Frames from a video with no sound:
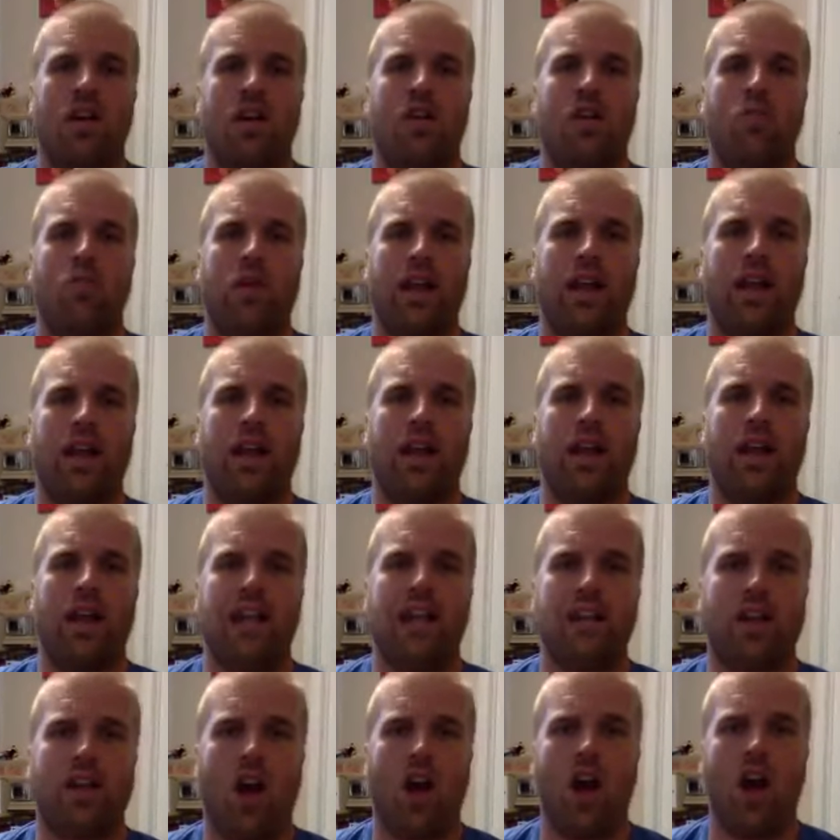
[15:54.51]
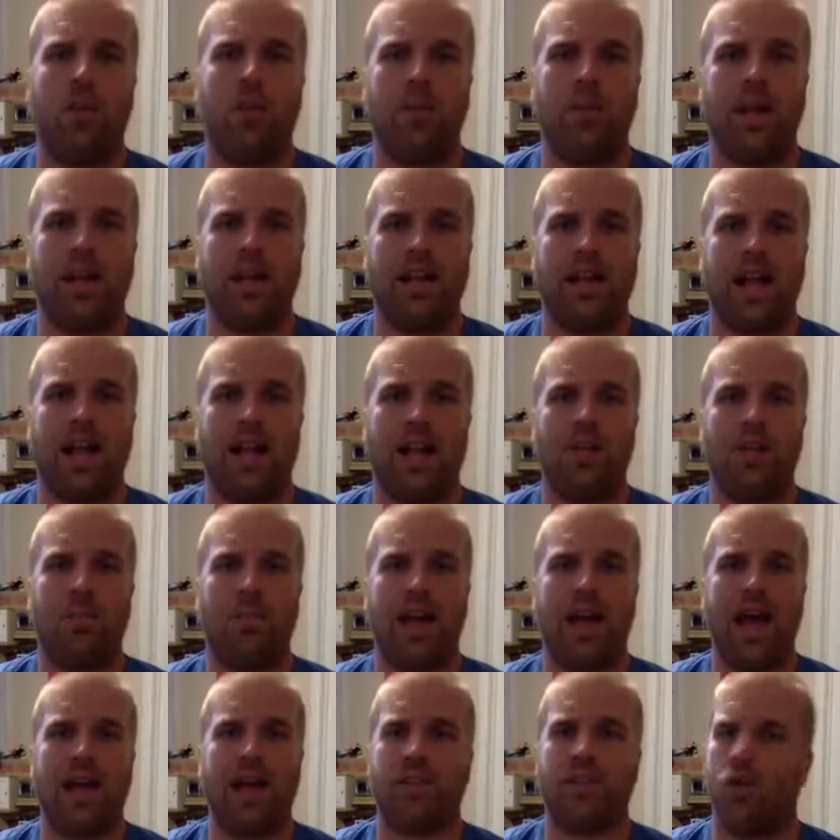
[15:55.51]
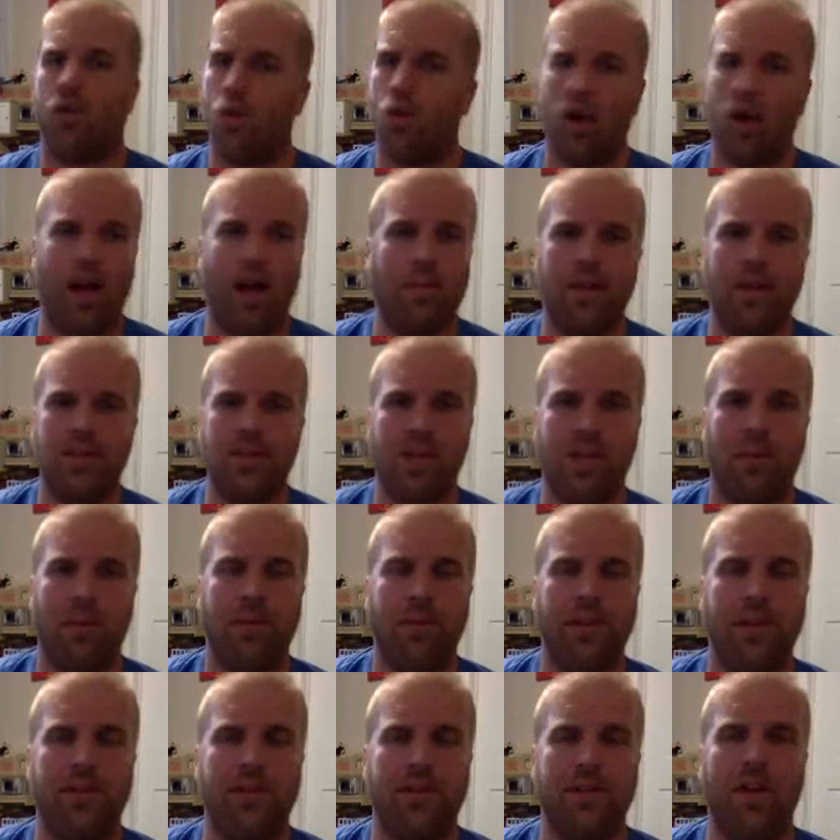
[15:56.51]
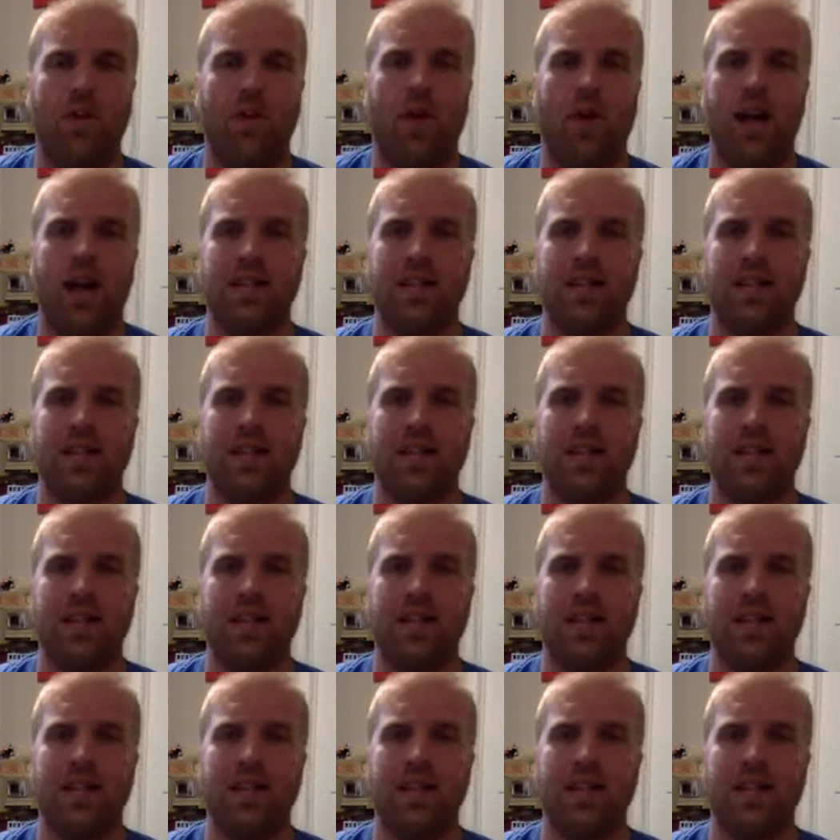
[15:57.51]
Everybody get on the carpet, get on your back. Don't worry, I'm going to jump into.